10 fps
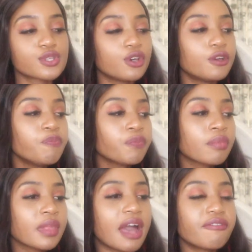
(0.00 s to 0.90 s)
So
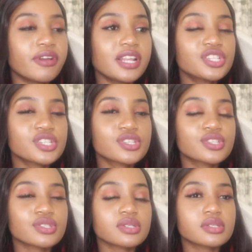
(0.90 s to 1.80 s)
I've really
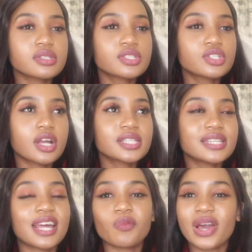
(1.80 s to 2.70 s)
just
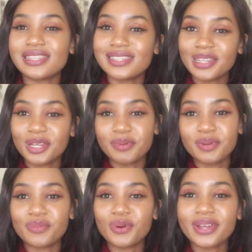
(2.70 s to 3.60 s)
started unwinding a little
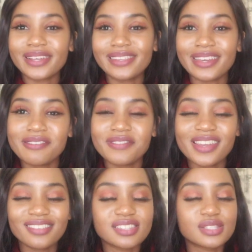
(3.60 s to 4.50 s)
bit more in the
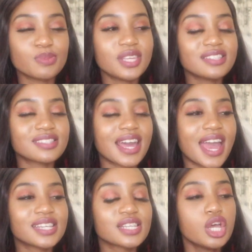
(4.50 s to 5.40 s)
evening. This means
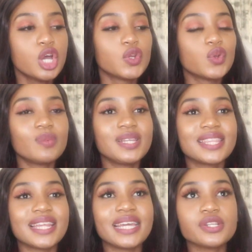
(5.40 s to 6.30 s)
that normally
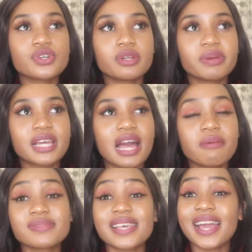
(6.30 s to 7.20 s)
the later it
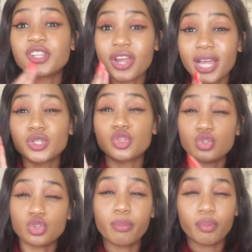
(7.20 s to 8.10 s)
becomes, I try to
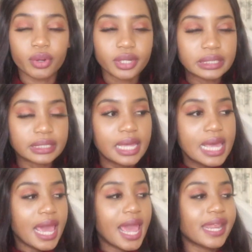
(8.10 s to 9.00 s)
stop work
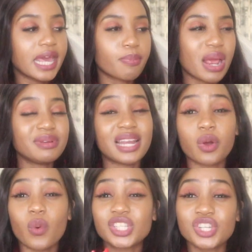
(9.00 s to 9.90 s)
and I probably
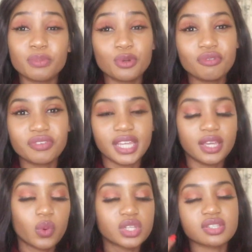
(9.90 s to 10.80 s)
like watch a
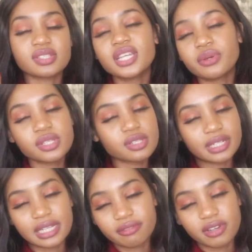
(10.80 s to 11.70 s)
movie, watch a series
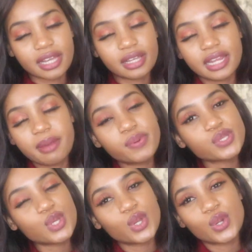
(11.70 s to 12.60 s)
on Netflix, an
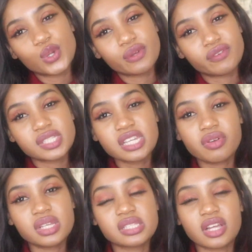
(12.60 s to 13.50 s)
episode of a
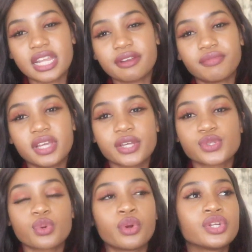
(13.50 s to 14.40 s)
series on
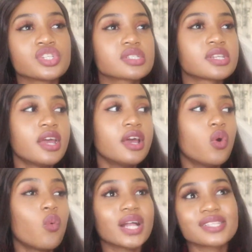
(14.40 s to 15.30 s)
Netflix, or just
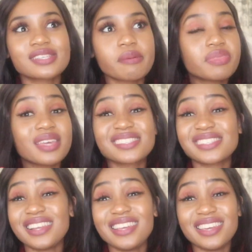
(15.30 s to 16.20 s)
watch something
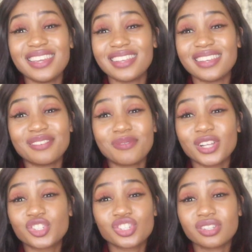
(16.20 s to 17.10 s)
silly,
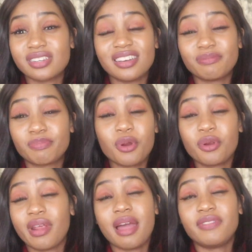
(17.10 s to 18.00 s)
watch a
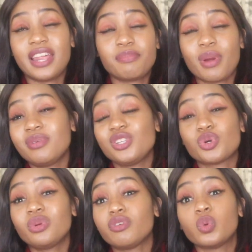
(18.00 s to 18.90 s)
program that I probably
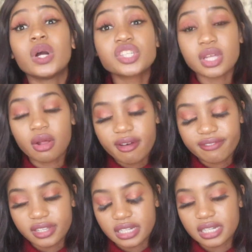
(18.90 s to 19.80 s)
don't even watch that
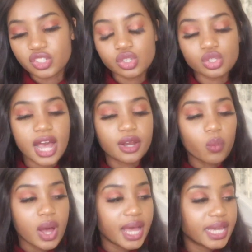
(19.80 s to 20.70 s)
often, just to
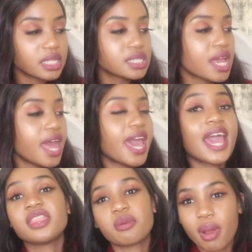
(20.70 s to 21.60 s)
unwind
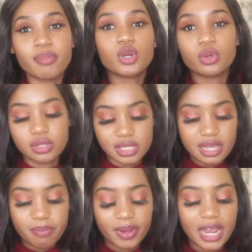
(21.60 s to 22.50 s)
and then probably go to
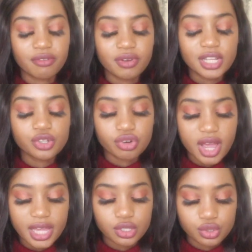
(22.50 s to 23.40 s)
sleep. But I really
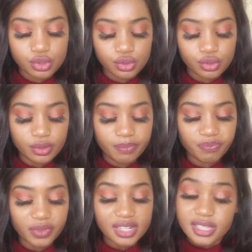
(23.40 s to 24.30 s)
try to
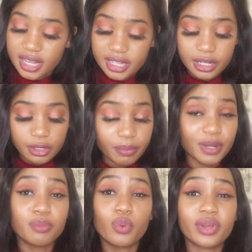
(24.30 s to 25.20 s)
take it a little
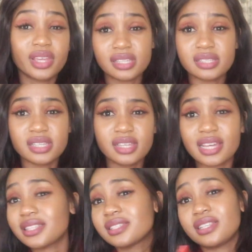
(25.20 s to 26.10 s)
bit more easy.
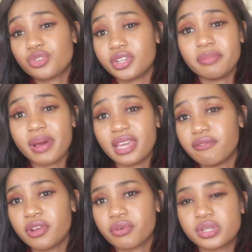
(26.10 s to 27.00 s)
That's literally my
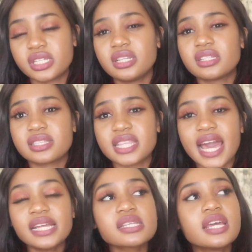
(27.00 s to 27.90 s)
evening routine. It's
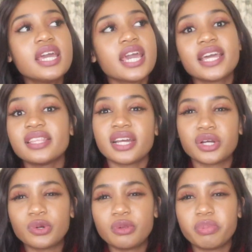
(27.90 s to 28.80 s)
that, and then I
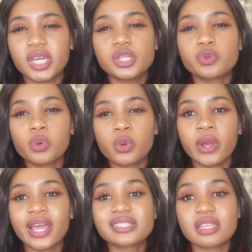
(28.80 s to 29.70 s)
go to bed,
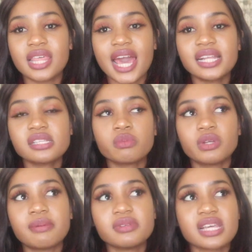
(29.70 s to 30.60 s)
or it's that, and
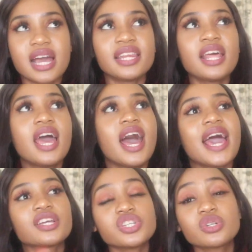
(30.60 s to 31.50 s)
when I'm done,
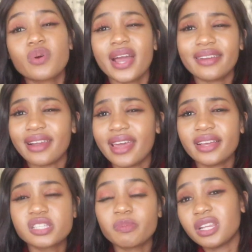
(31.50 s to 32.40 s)
I actually quite
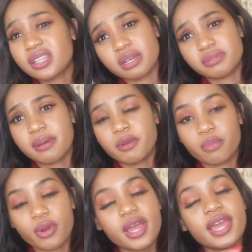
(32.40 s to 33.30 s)
like spending some time
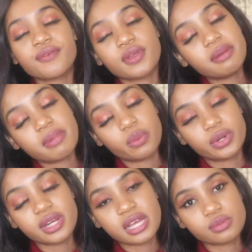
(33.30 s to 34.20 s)
in prayer and reading my
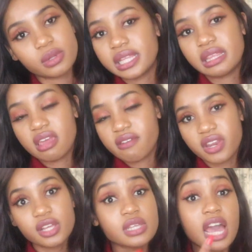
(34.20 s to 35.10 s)
word as well in the
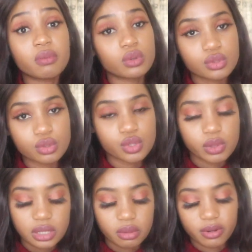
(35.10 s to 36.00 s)
evening. So I will also
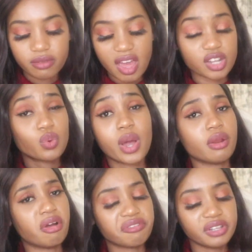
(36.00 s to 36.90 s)
do a little bit of that
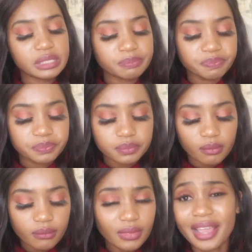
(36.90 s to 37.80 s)
quite often
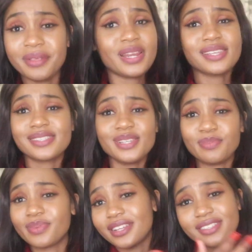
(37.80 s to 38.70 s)
and then I
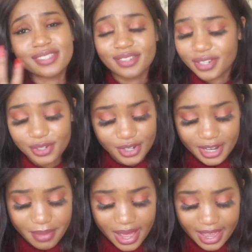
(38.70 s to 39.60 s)
sleep. That's
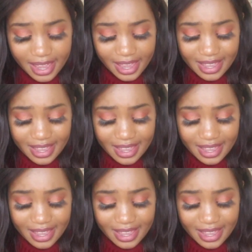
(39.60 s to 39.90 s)
literally my